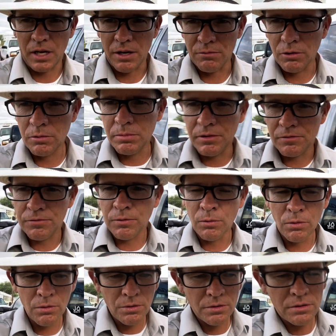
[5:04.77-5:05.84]
i rode
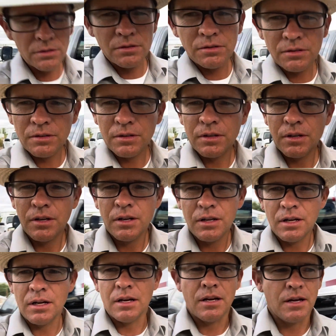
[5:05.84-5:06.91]
before
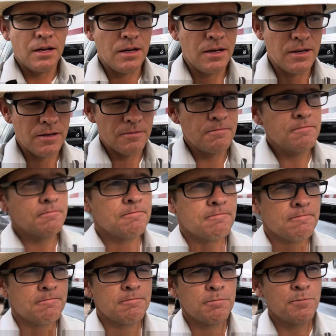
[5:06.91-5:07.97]
um,
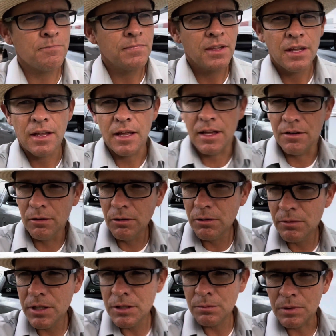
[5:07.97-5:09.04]
and the only
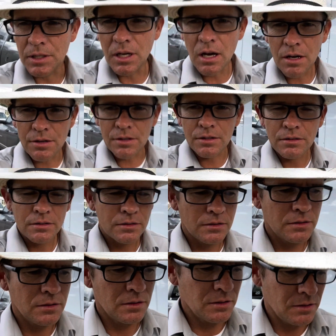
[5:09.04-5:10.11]
reason we got her
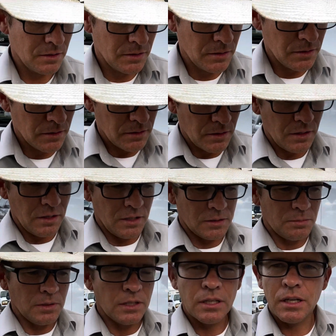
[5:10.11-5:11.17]
is
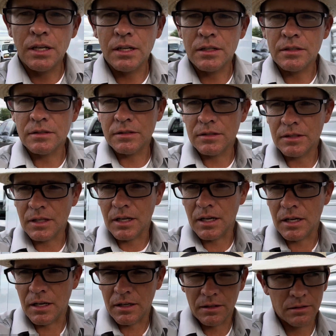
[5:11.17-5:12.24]
because
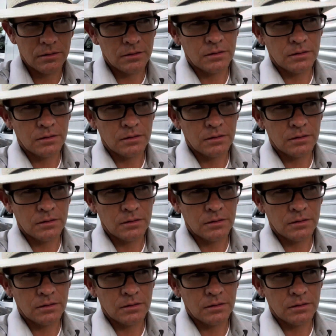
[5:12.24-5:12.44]
uh,